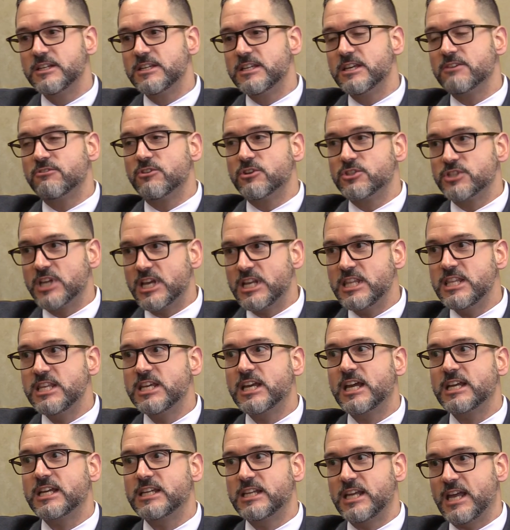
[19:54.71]
If there's anything
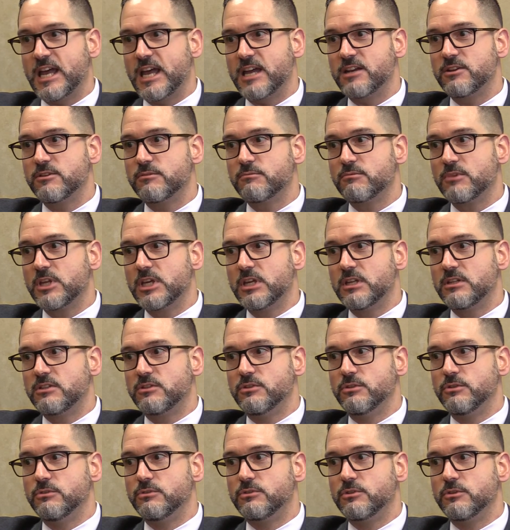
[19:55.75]
I could add
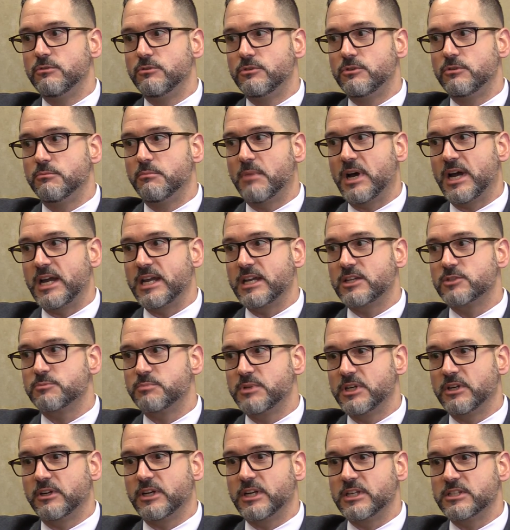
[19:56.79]
to my
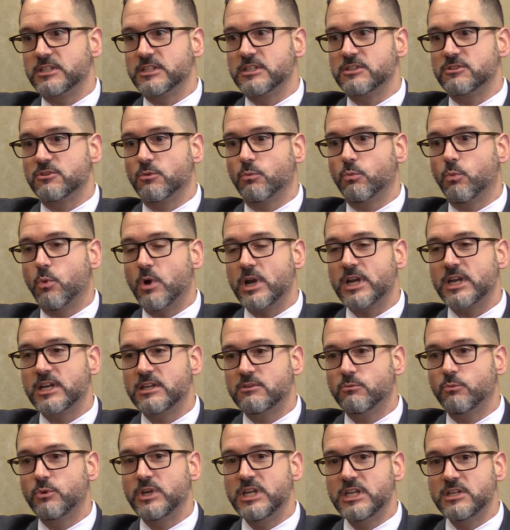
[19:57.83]
experience, is what
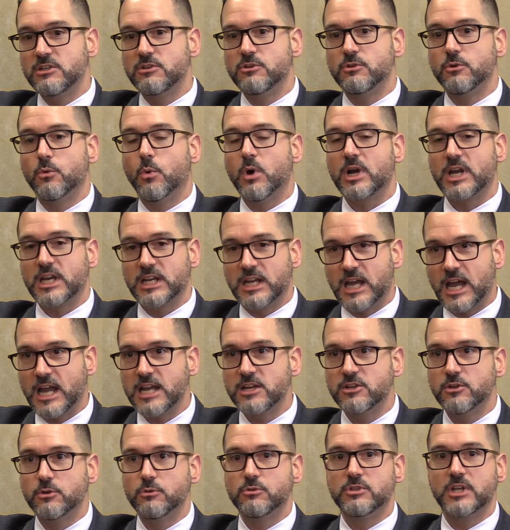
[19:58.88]
can we do, what can I
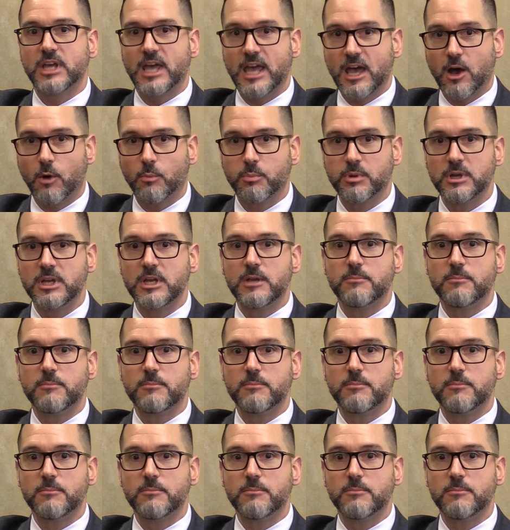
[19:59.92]
do to help